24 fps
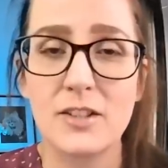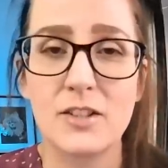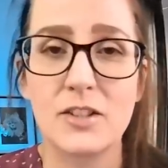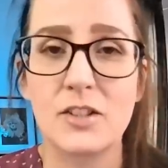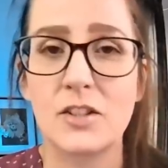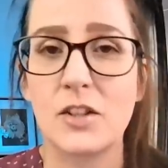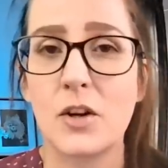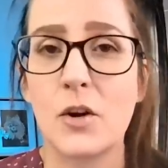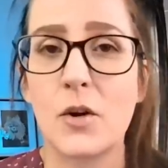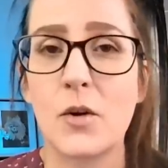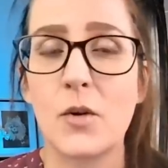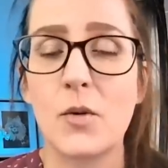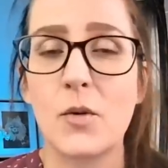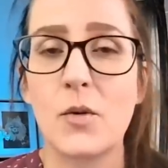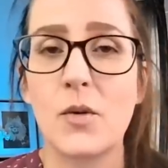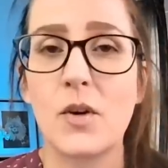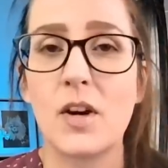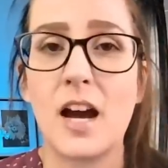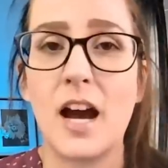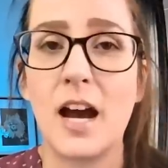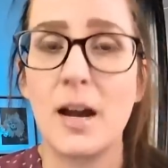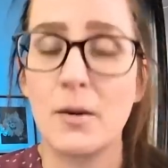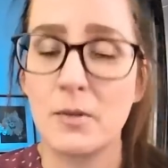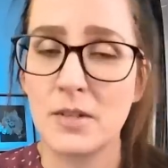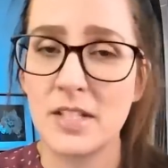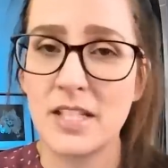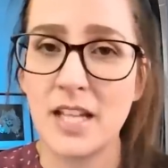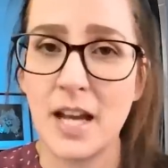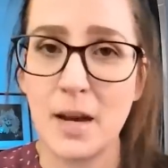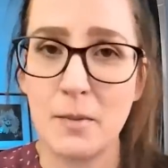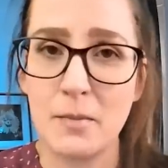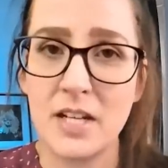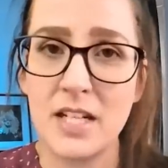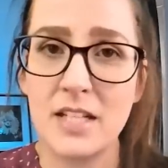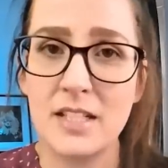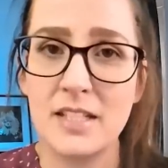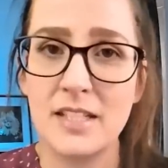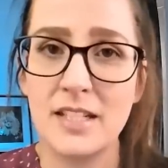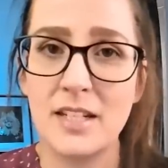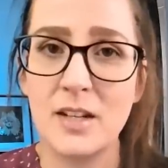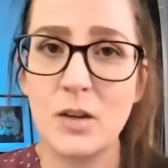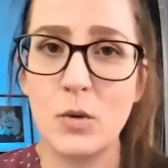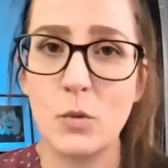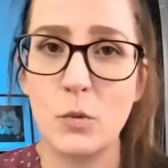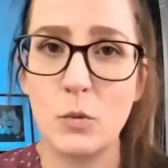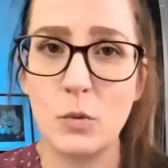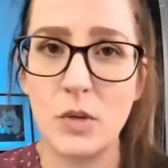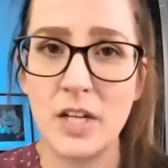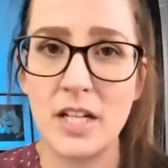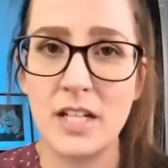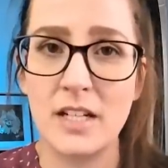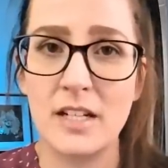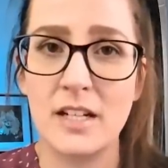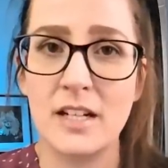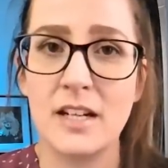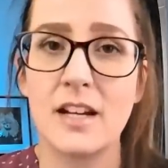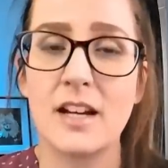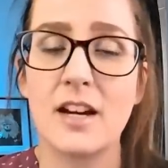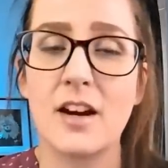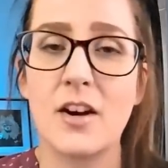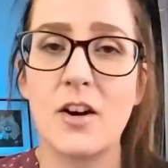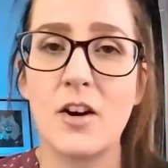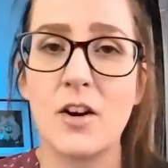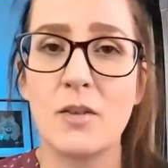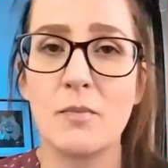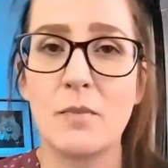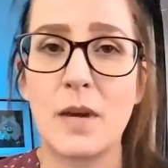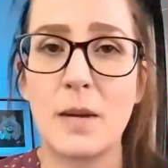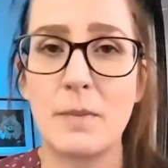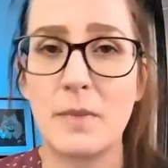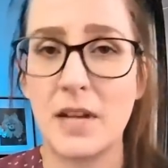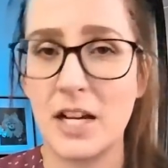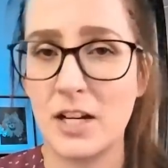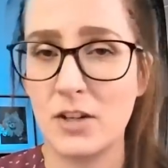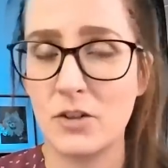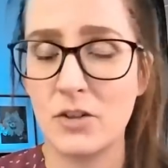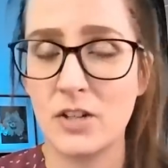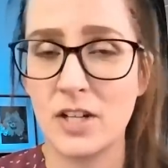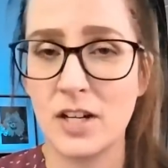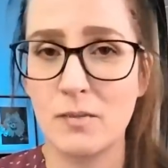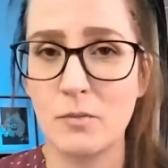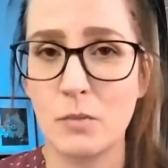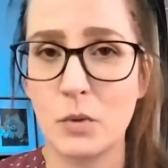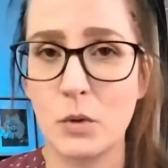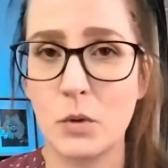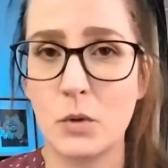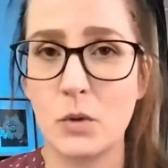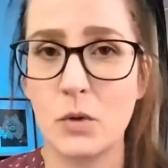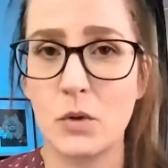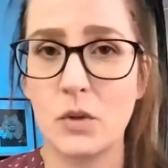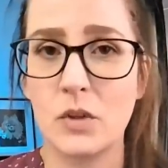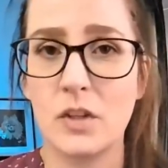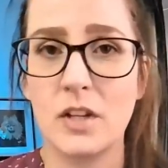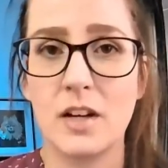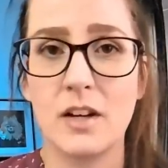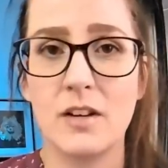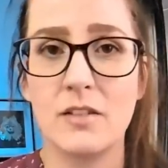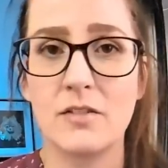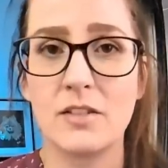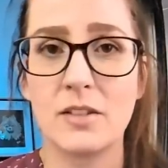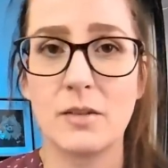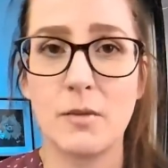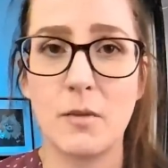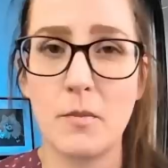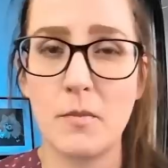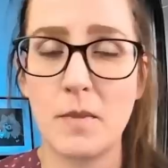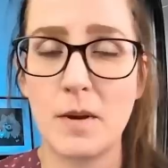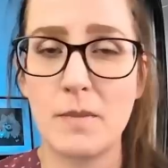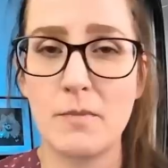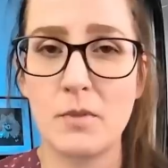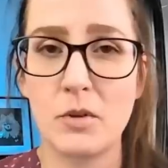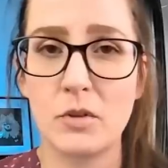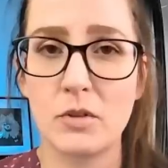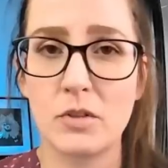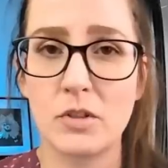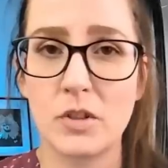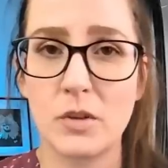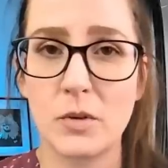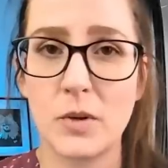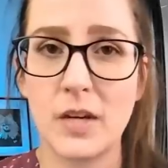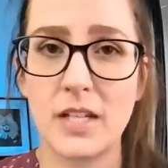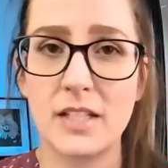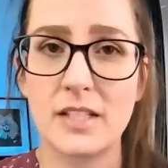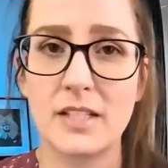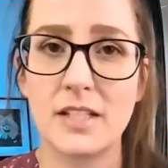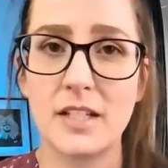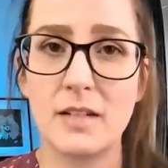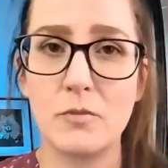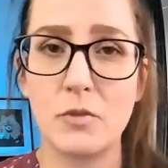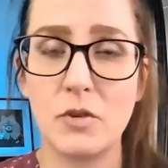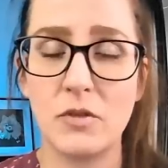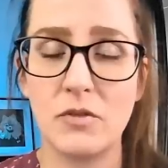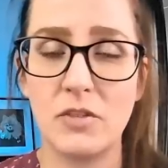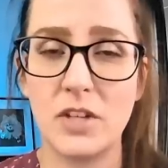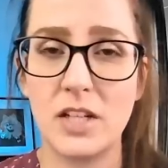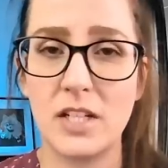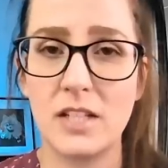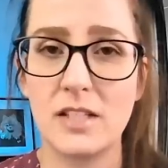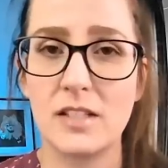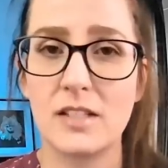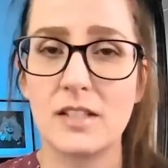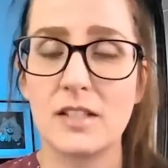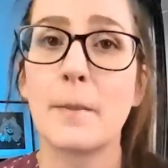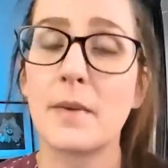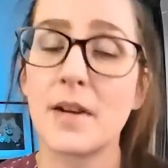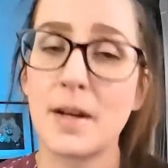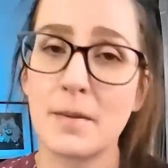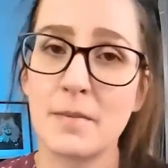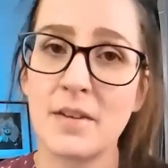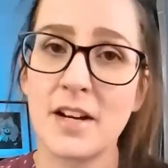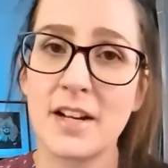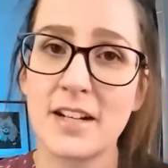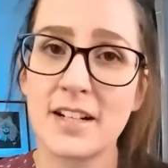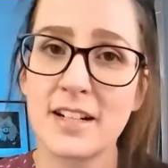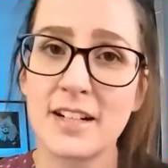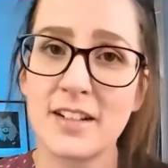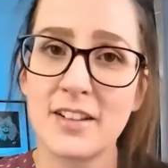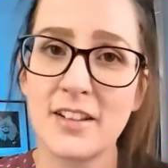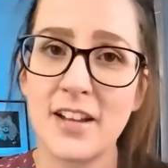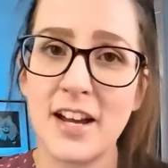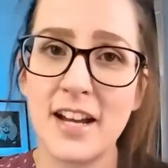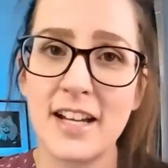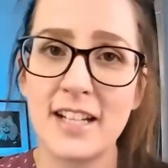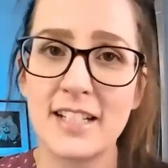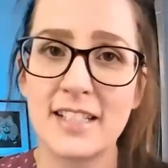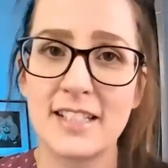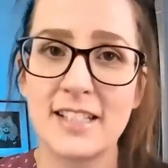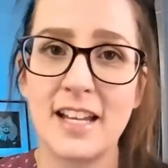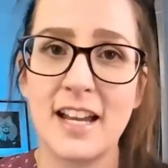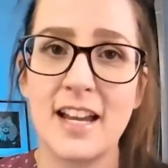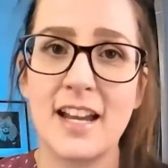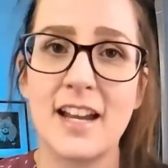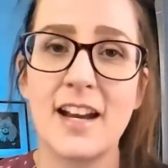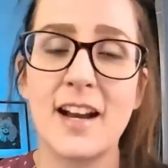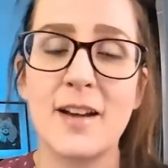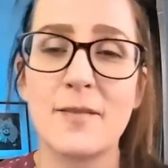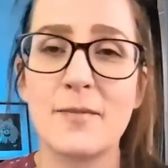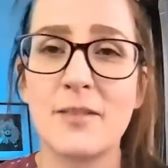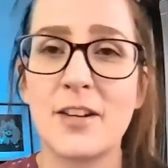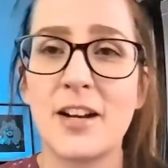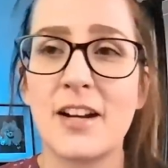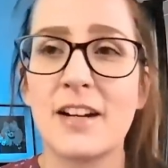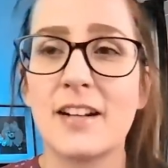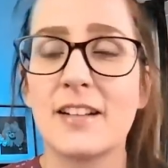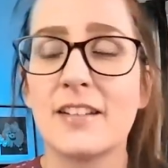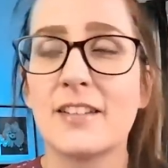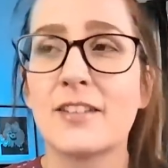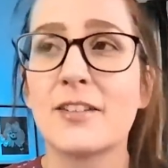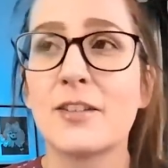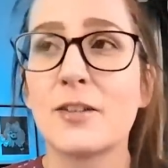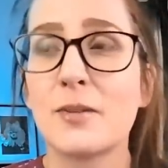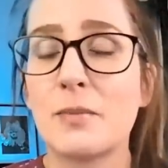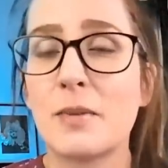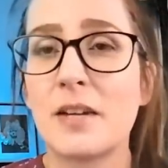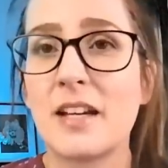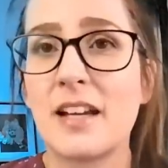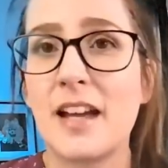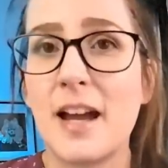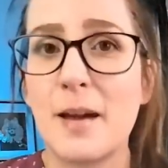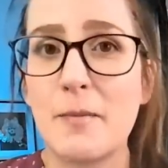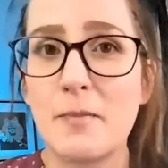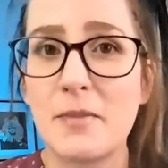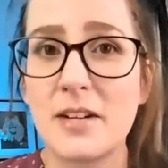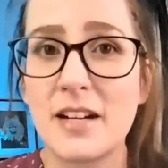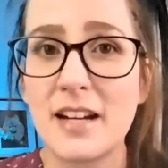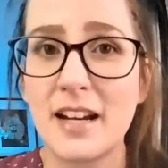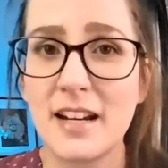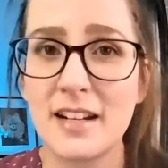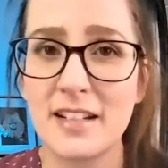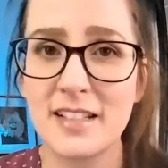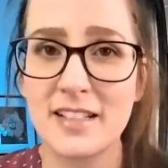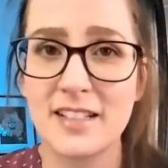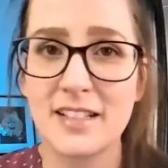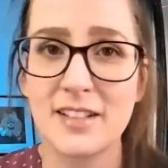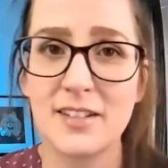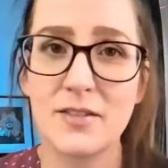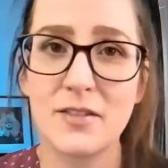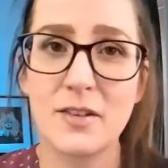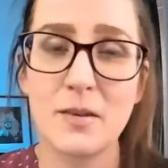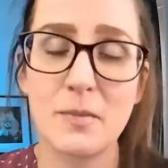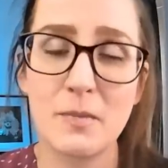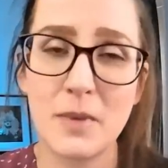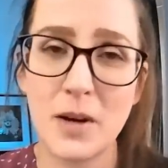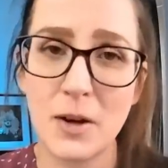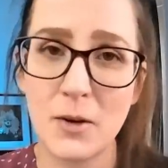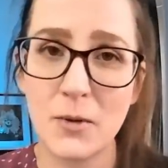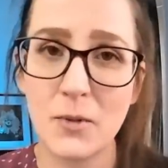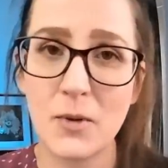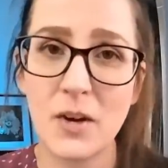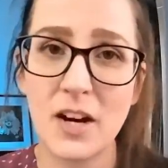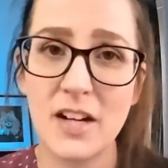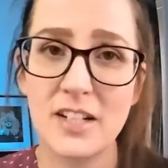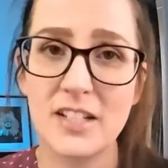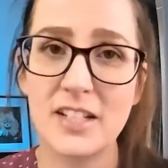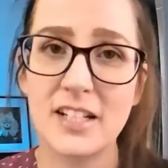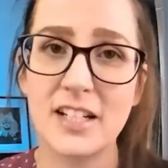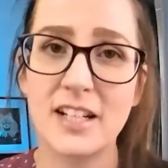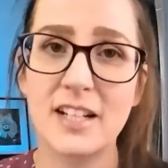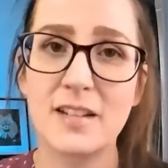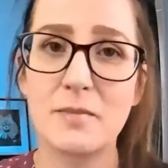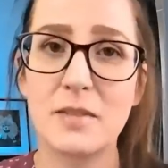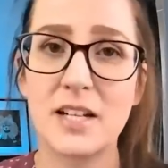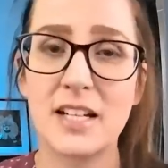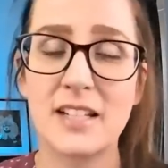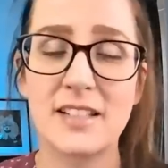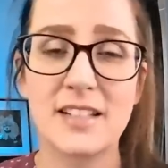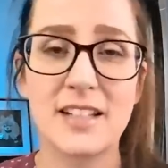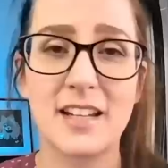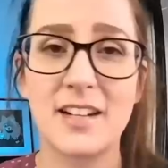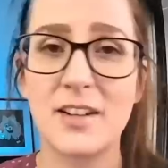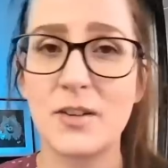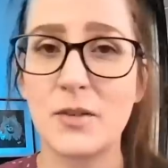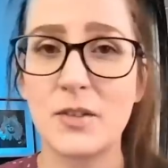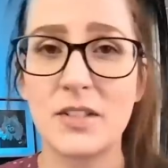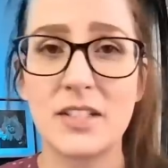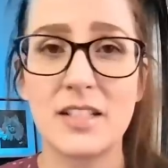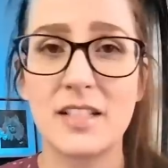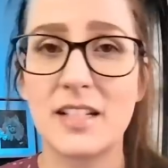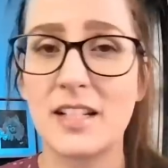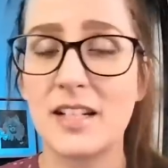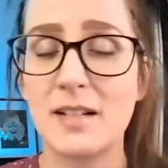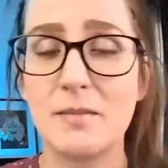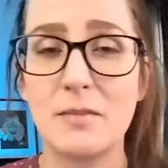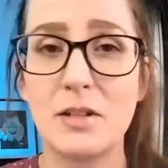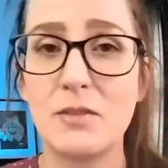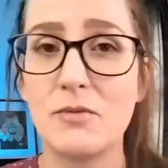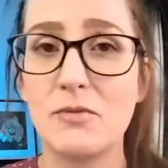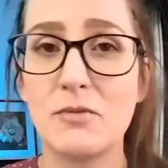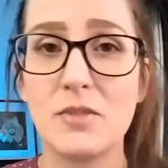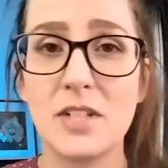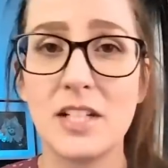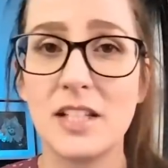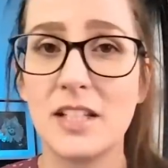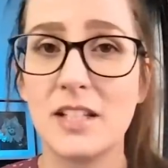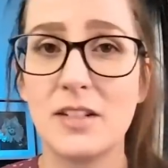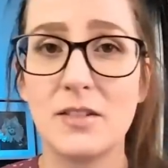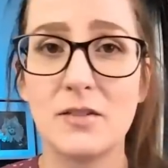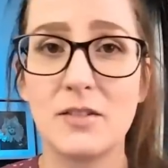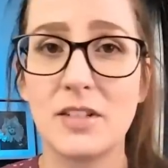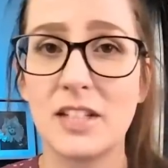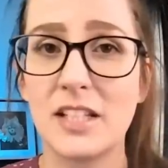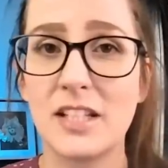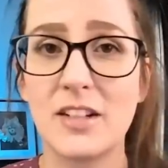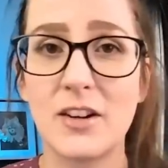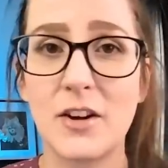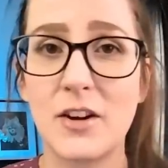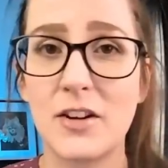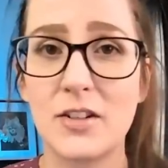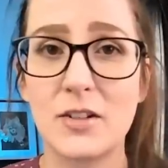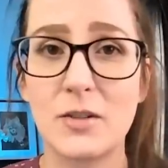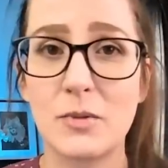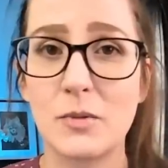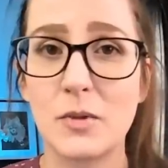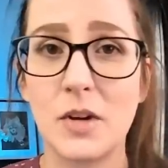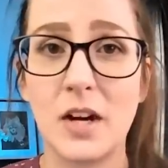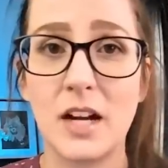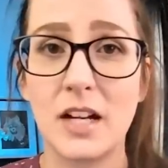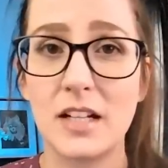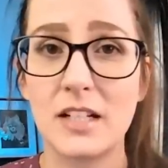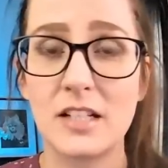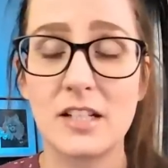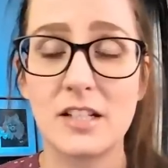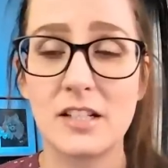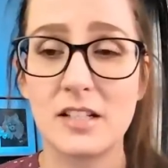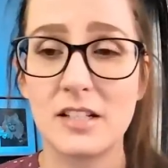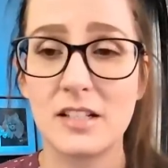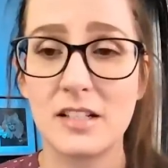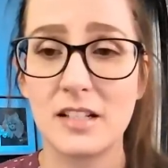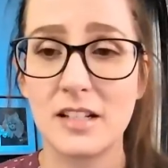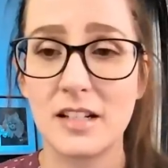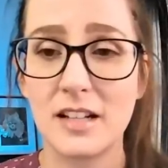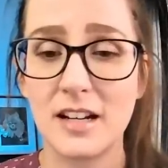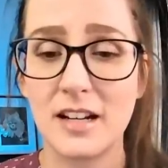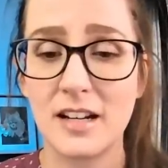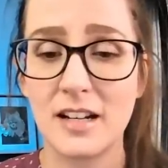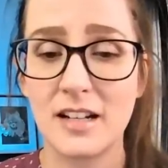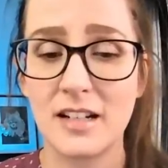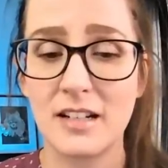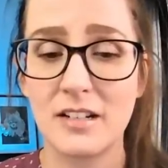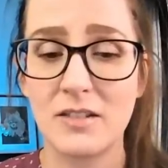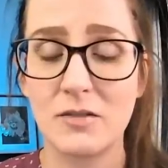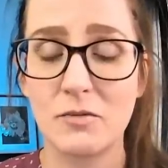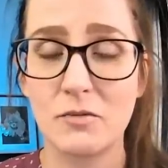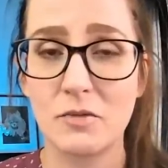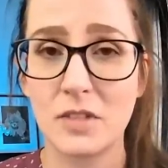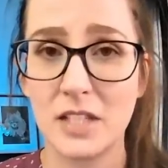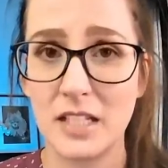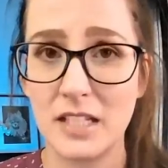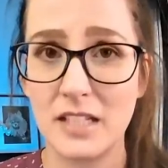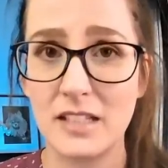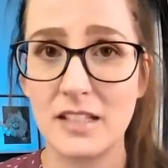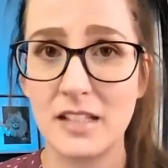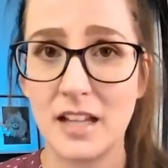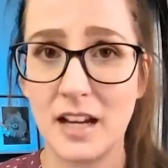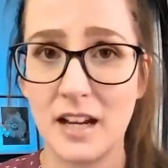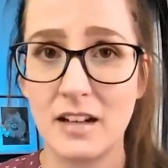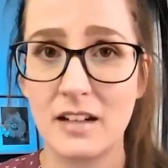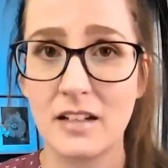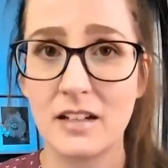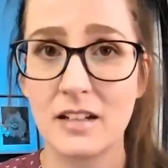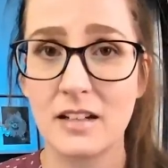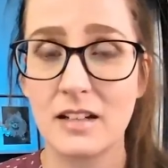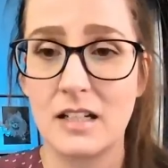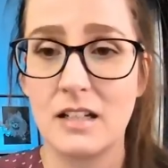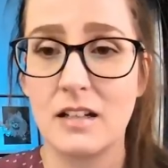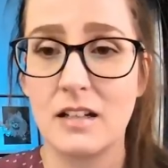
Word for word: So I was happy to see it win on my Patreon poll of some of my most requested movies. But I'm not gonna lie and say I'm not a little bit apprehensive about watching it because I know it's gonna be really, really hard to watch. And really sad.